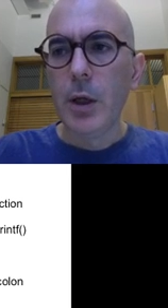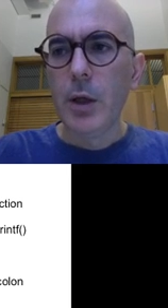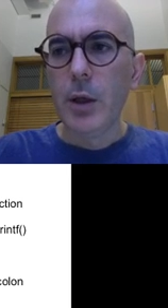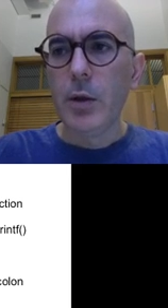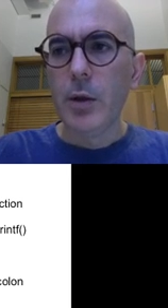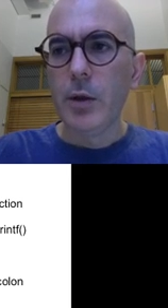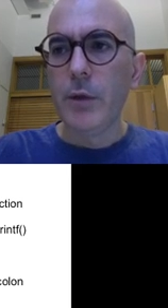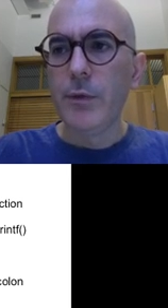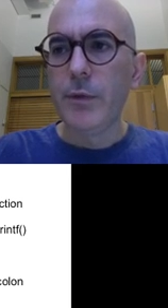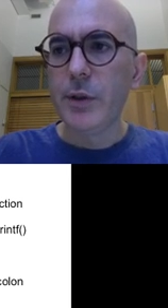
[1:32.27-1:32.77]

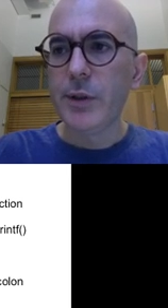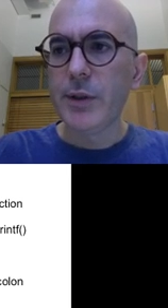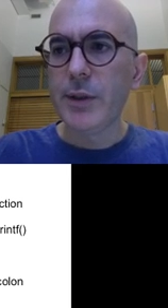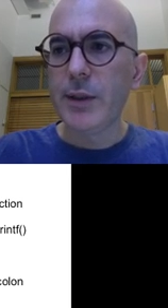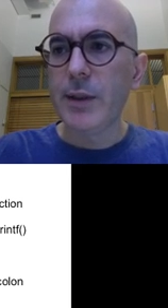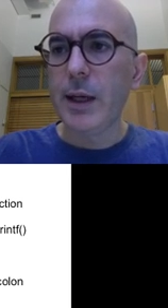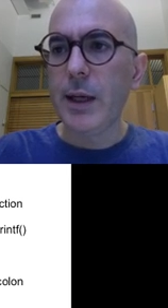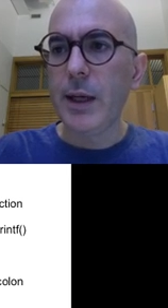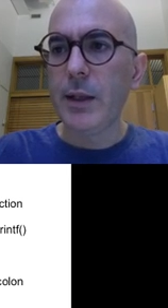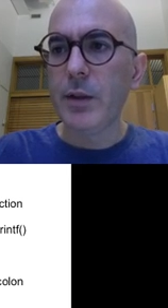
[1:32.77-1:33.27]
The first
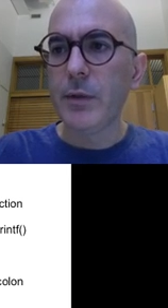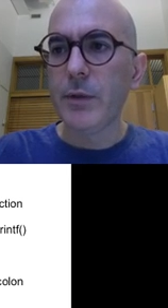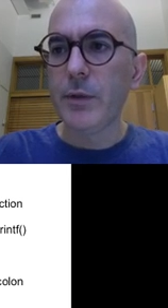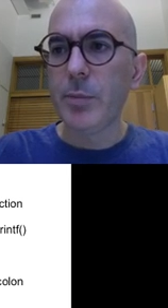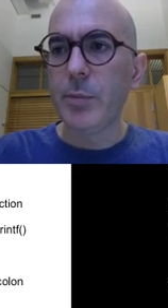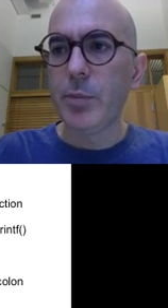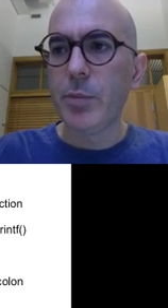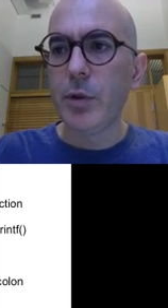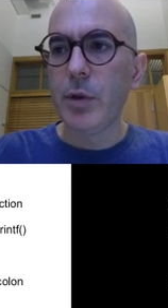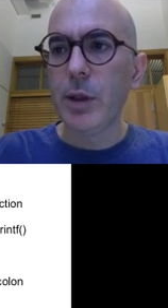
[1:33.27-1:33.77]
line of the
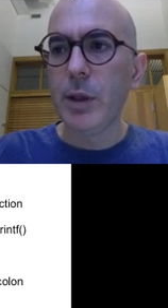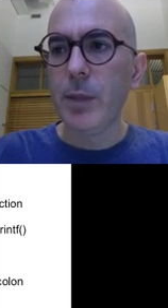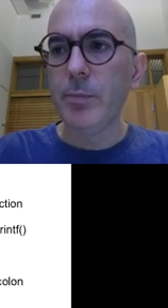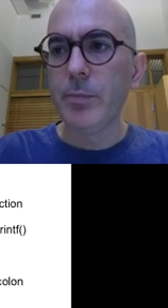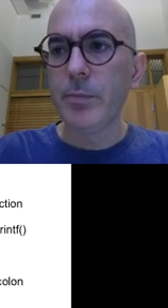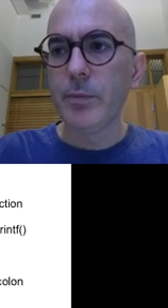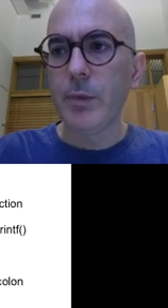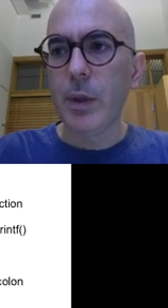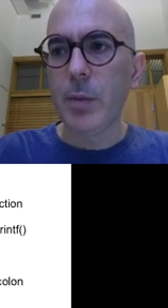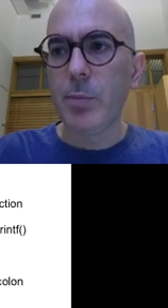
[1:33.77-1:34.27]

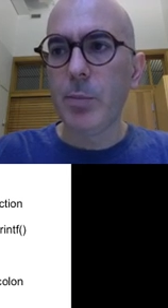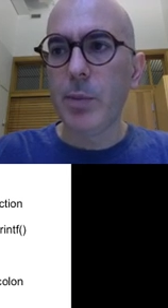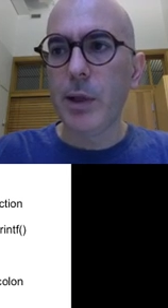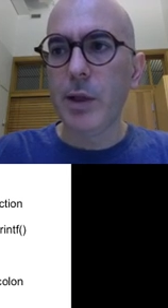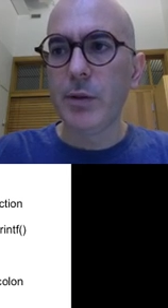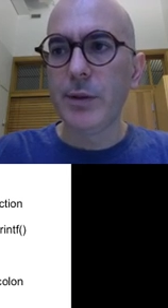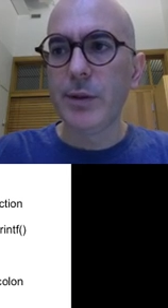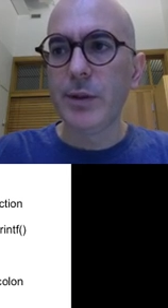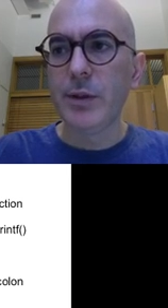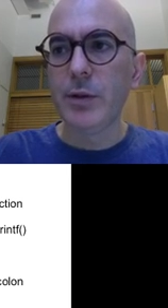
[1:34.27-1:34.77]
program,
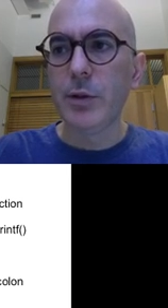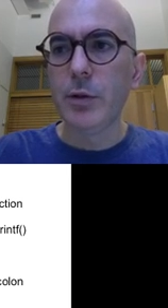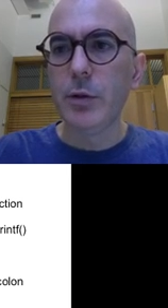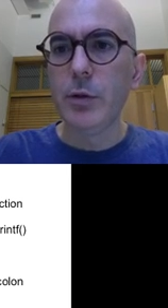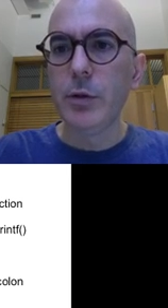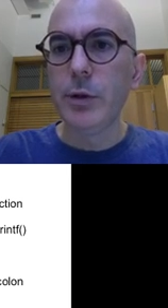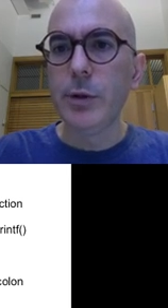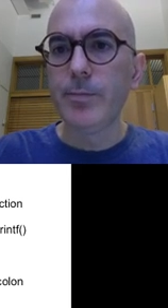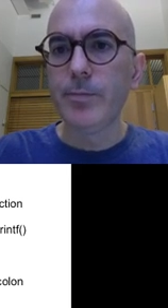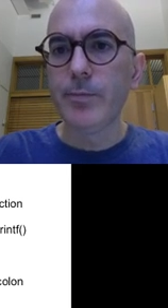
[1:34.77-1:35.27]

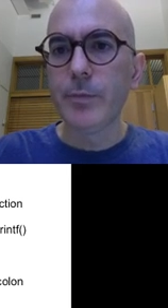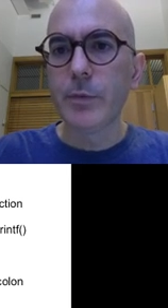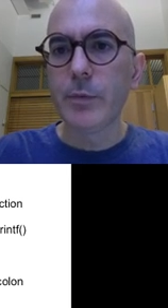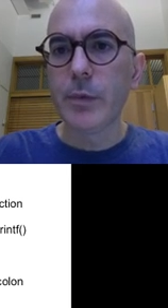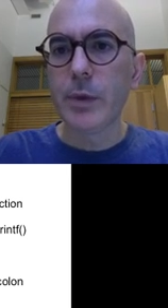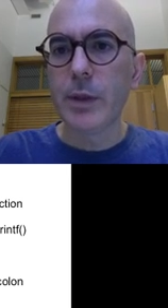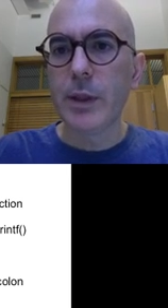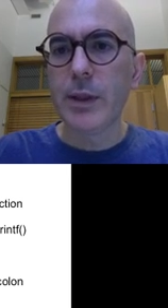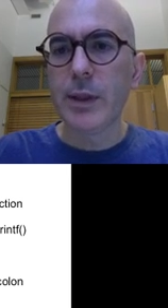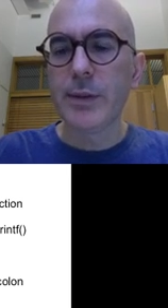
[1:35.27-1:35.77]
#include,
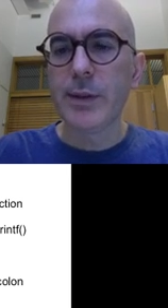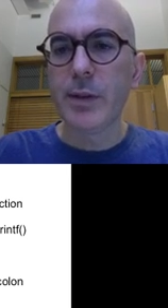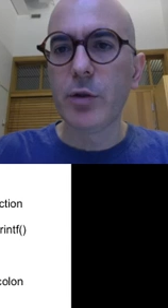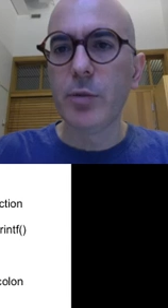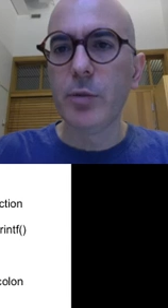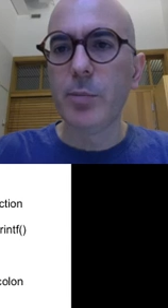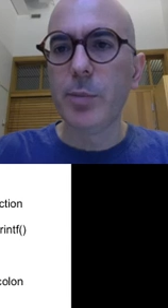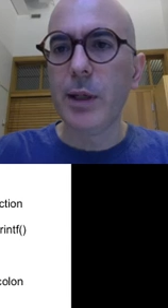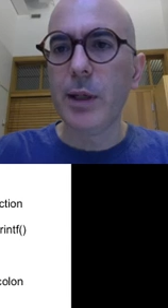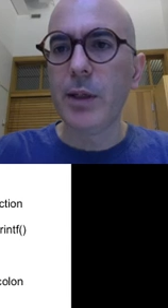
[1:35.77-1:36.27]
tells the
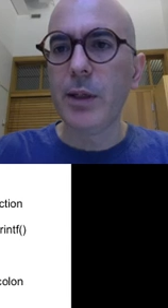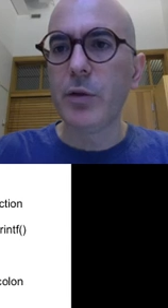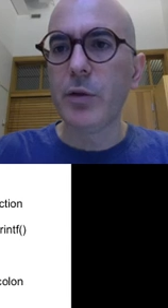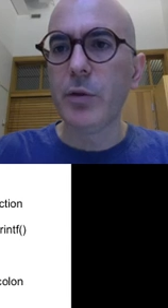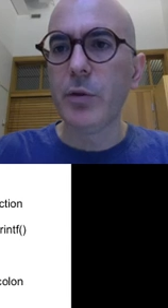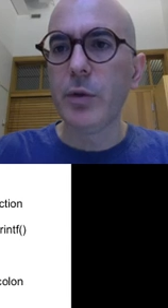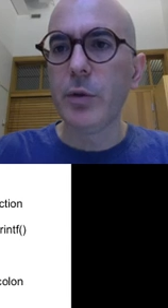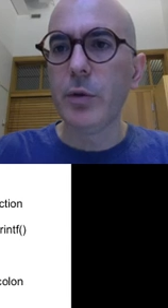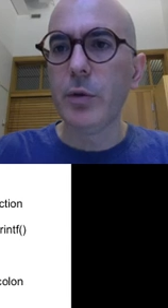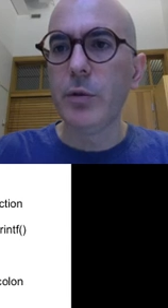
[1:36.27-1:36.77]
compiler to
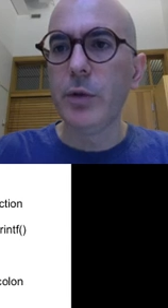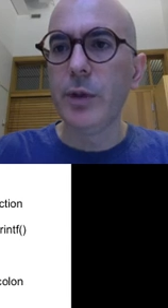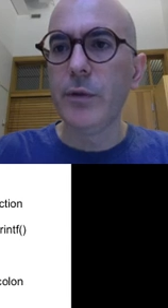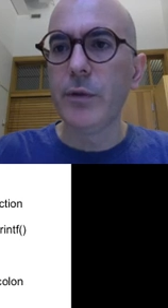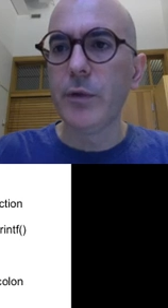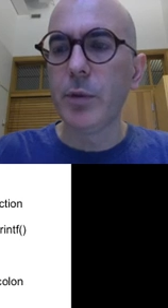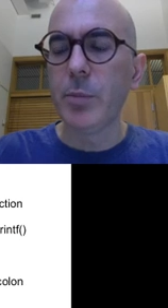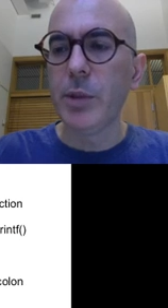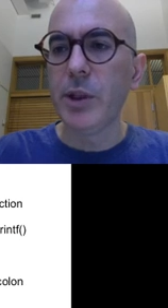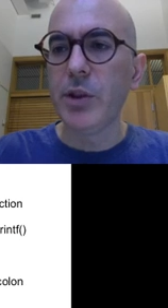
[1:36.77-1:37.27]
include
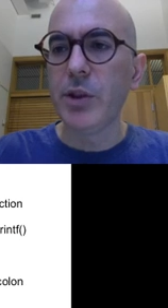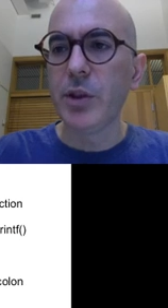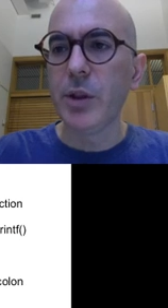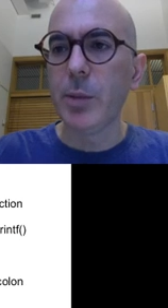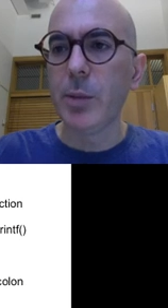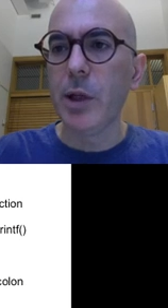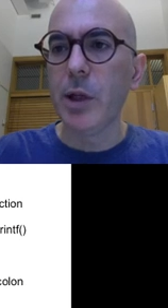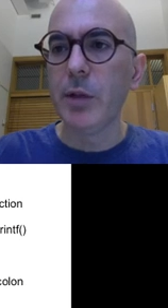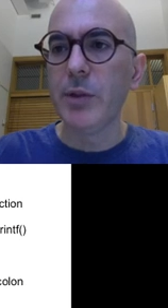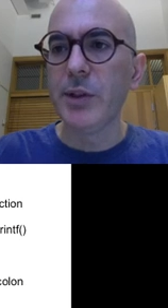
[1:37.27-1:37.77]
information
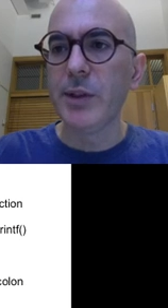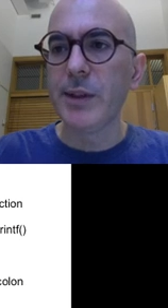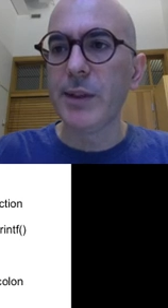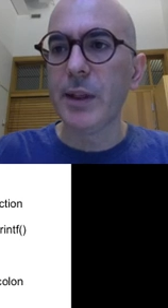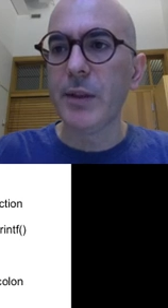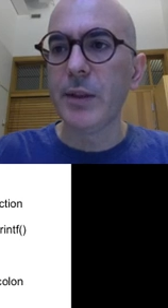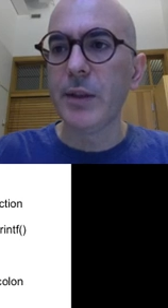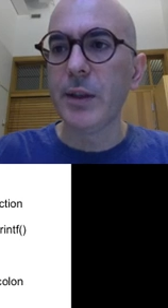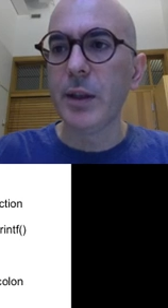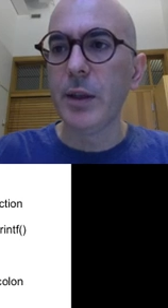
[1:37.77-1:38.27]
about the
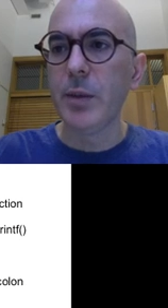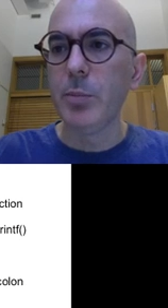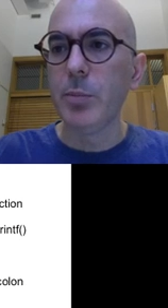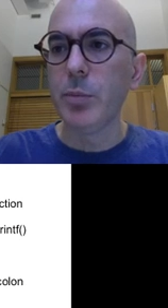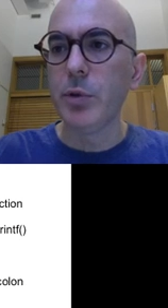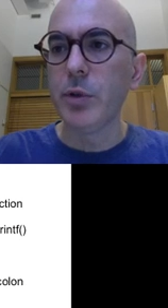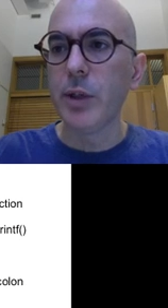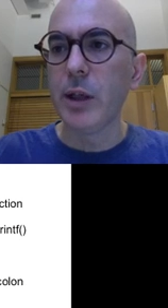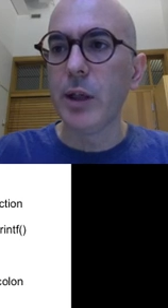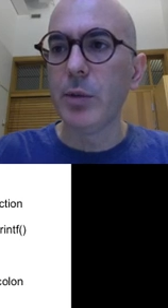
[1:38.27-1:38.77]
standard
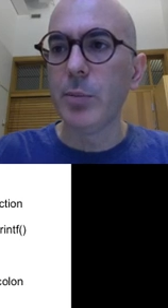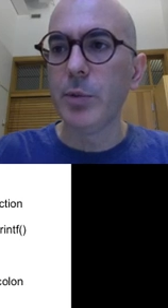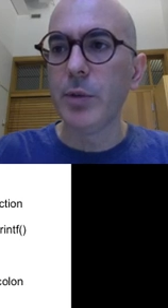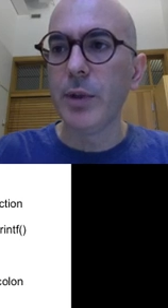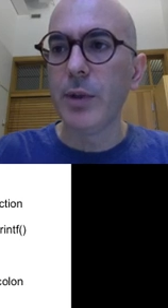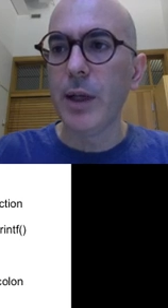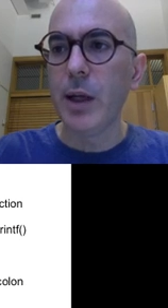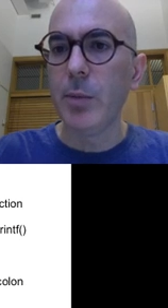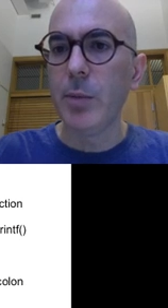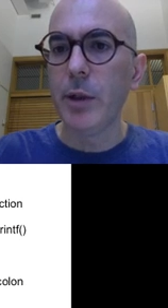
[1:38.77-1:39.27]
input-output
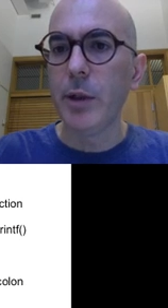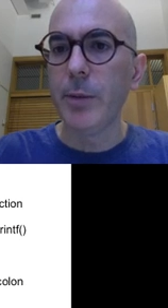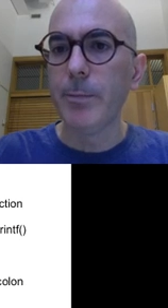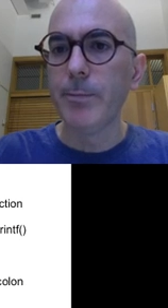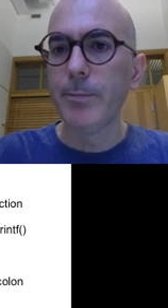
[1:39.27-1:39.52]
library.